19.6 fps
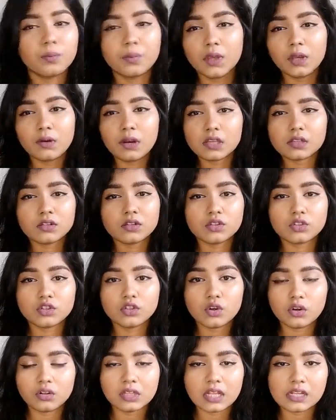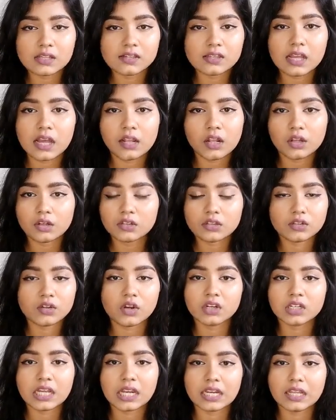Be rest assured, that salon is
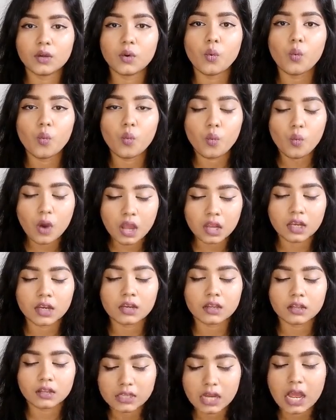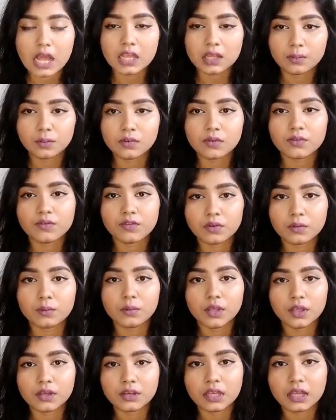not getting one dime from
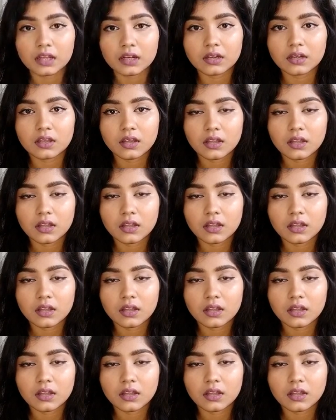me again.